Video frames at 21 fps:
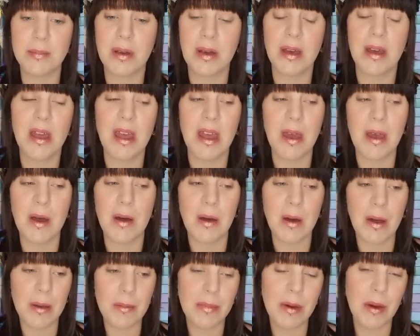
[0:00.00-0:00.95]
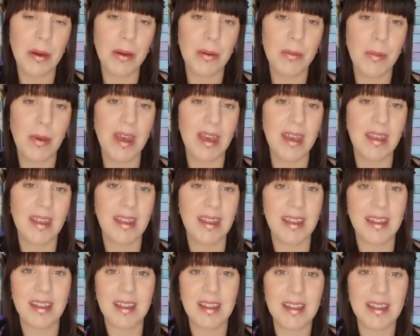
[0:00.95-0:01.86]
but I'm hoping